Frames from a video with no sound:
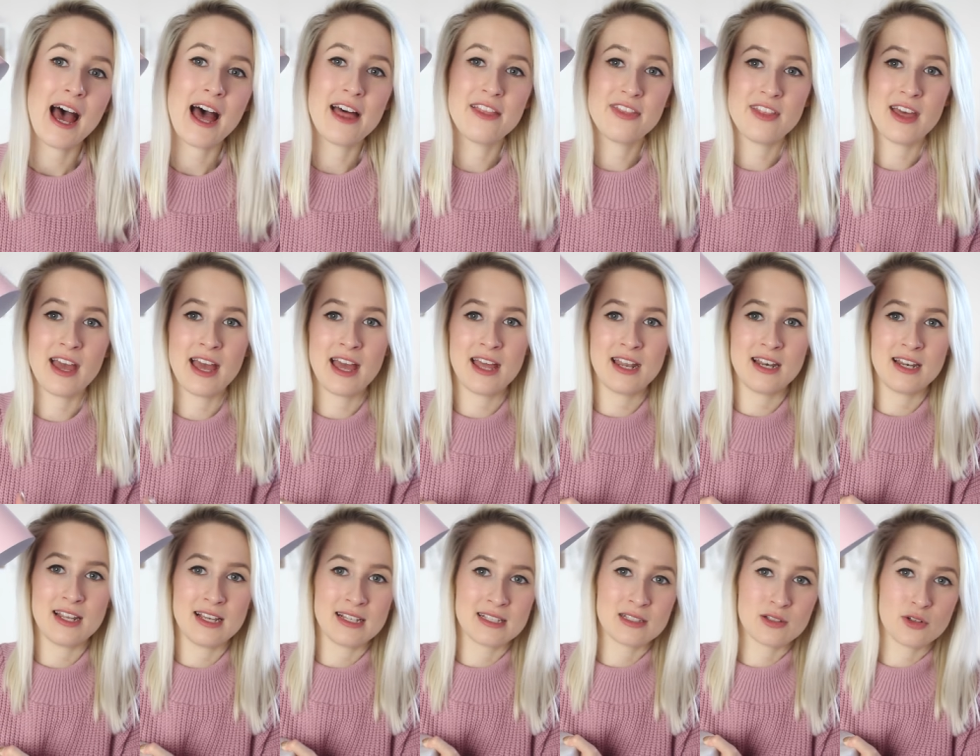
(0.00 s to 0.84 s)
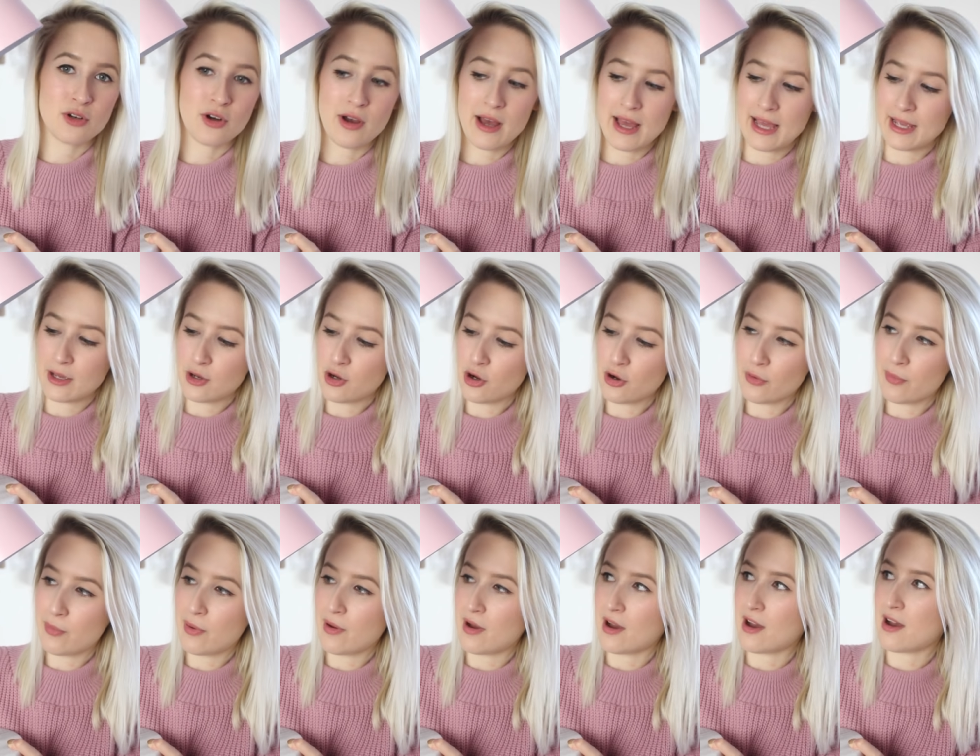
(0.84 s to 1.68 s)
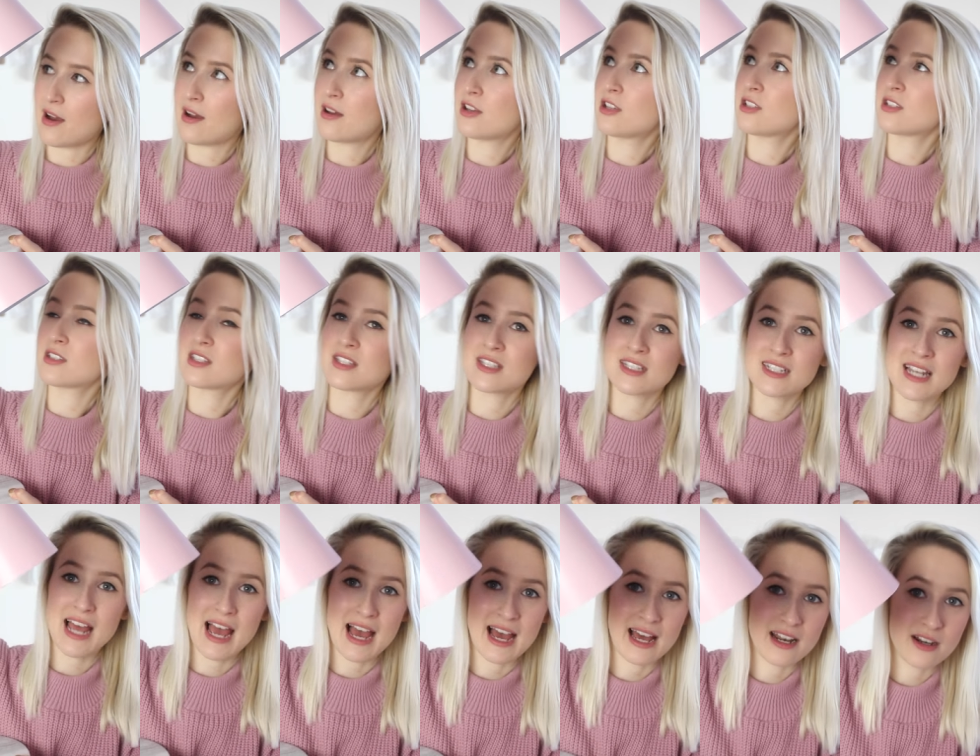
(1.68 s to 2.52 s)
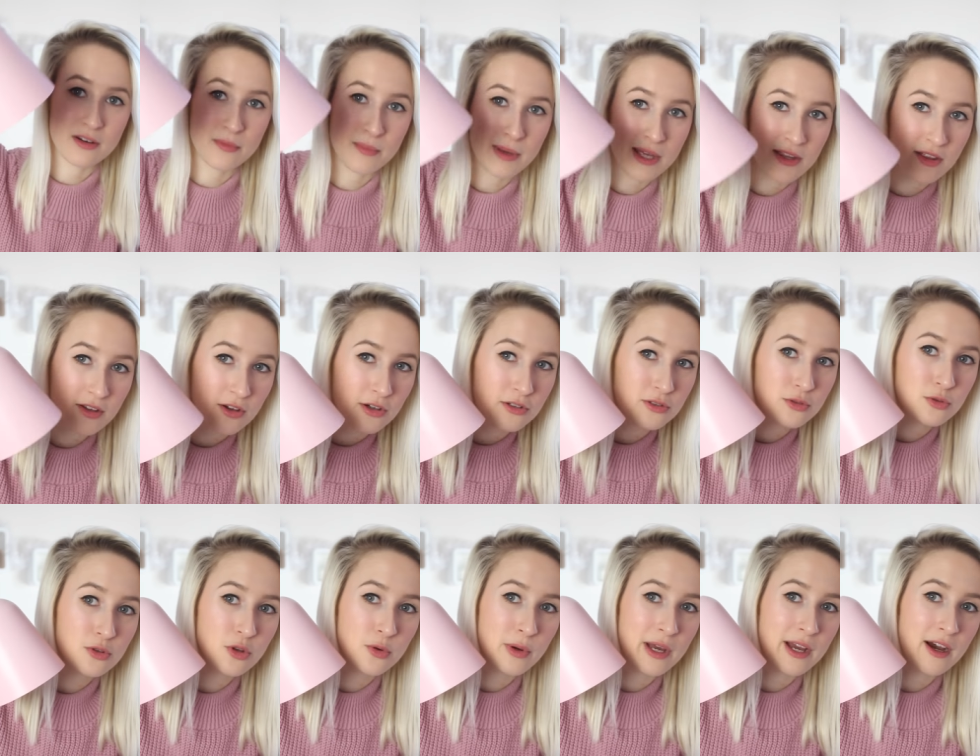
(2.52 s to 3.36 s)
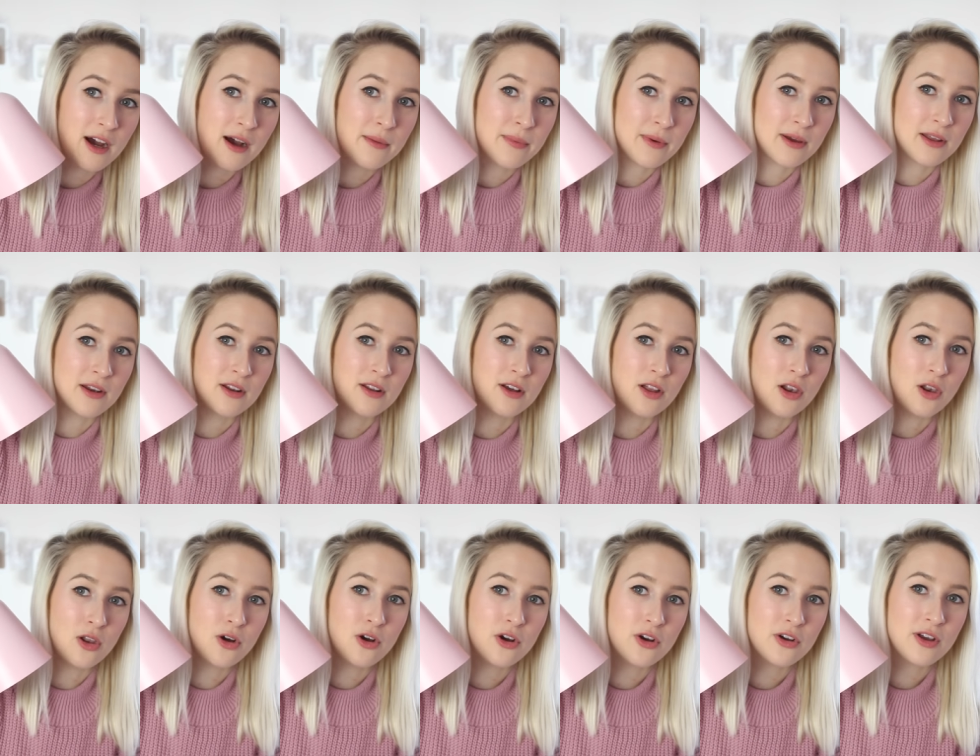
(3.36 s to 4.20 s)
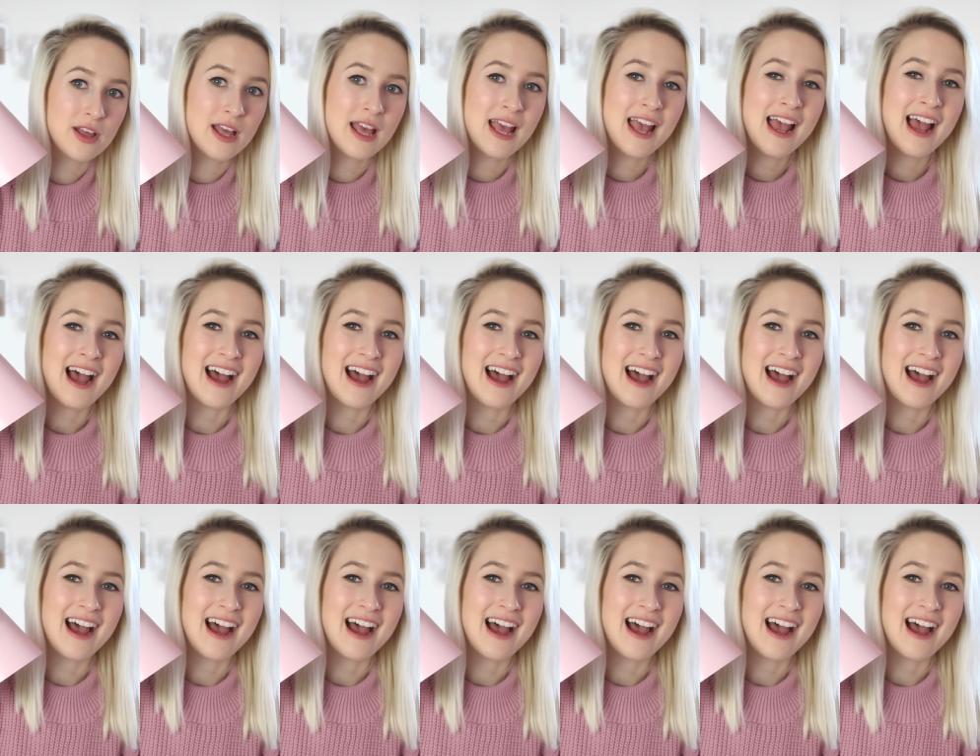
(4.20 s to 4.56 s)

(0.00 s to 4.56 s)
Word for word: And then it's got a copper stand bit that goes all the way up and along.